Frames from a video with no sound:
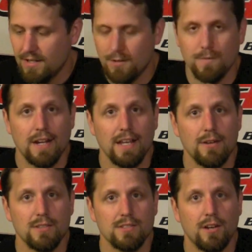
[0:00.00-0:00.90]
or finding
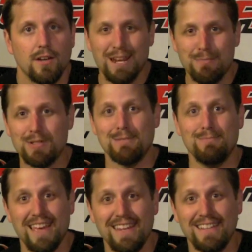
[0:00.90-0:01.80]
out it's gone. Got to put
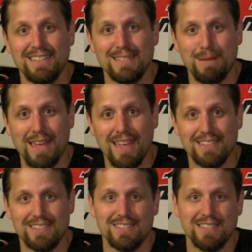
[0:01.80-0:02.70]
some netting in these
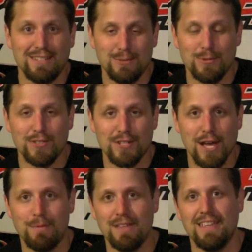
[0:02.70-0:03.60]
pants just like you do on the
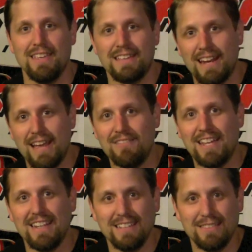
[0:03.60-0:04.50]
top. Got to have
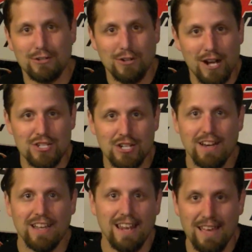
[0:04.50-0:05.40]
netting in the crotch
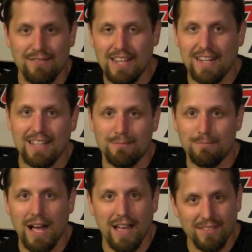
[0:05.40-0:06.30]
area. Got to have netting
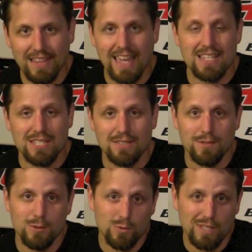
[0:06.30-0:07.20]
behind the legs
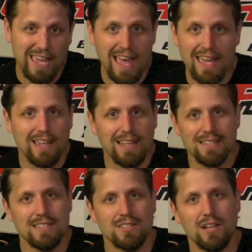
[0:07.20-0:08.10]
if you can. I
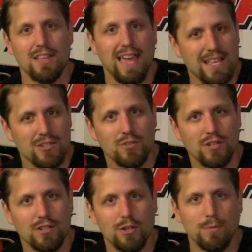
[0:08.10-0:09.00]
guess that's not as
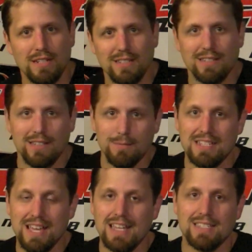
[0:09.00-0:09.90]
critical, but
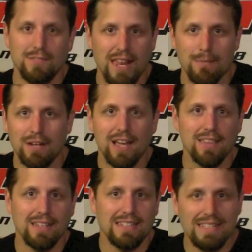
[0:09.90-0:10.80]
it's nice if you had it
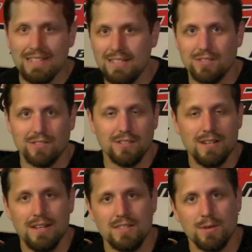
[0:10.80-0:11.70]
behind the knees or
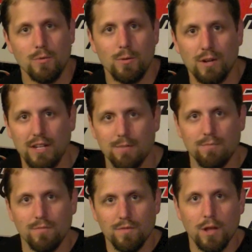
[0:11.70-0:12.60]
somewhere where it
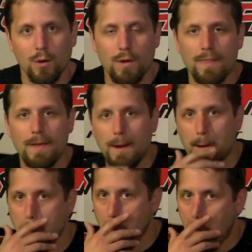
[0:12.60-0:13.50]
could flow in
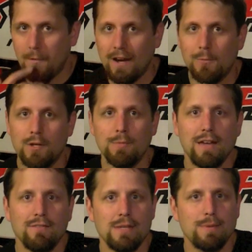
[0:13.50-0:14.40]
there around where you might
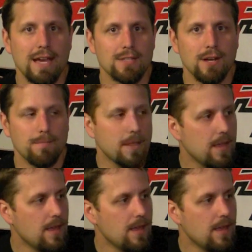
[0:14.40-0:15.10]
have knee pads on.